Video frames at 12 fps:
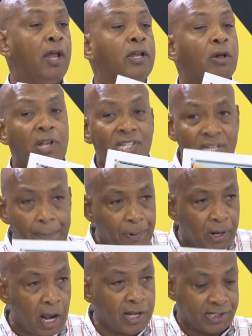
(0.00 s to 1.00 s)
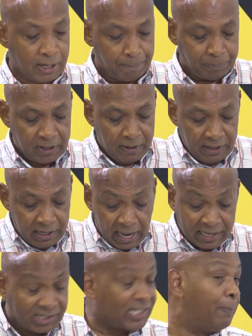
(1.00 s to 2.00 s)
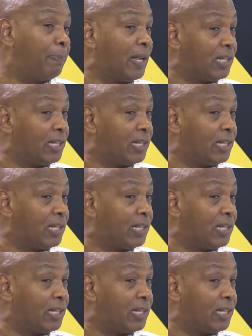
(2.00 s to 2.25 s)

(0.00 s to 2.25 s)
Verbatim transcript: Now, this simple concept, as simple